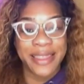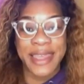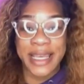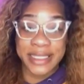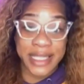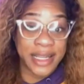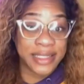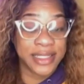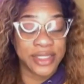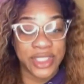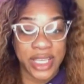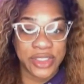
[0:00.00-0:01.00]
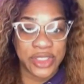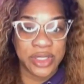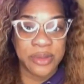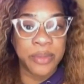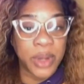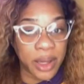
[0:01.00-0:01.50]
That's our
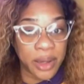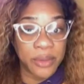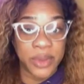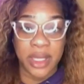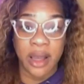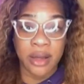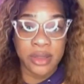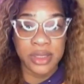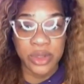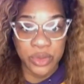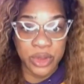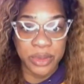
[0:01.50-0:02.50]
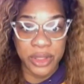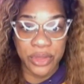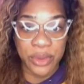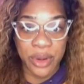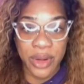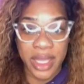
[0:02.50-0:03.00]
suggestion. But we also will be
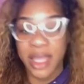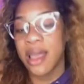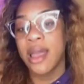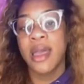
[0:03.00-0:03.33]
throwing